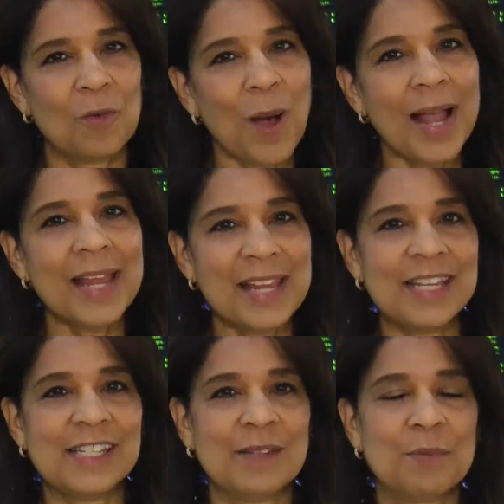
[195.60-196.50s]
Why
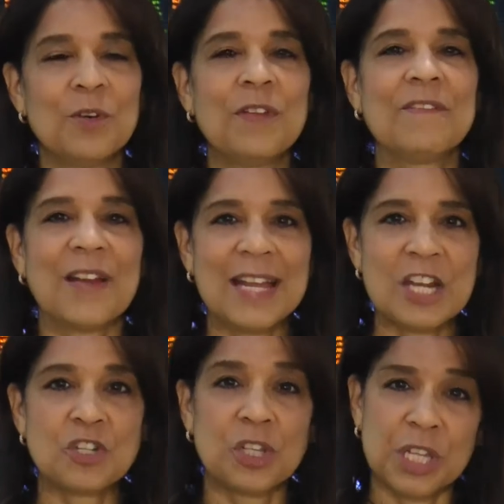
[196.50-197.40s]
is improving
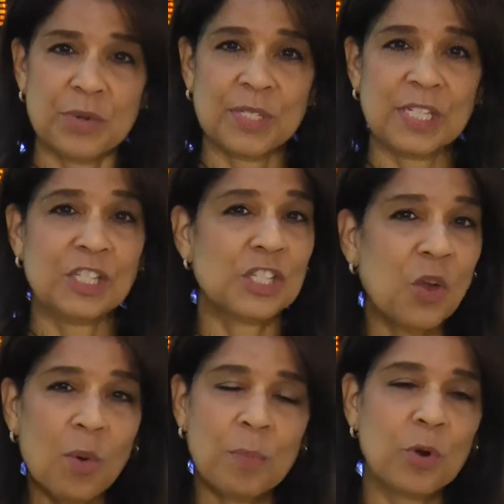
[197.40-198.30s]
financial literacy
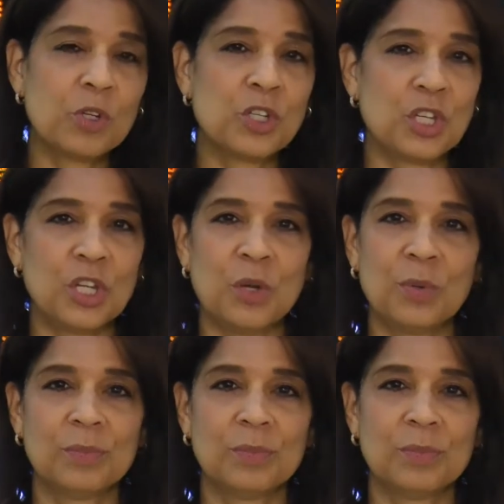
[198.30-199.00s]
so important to you?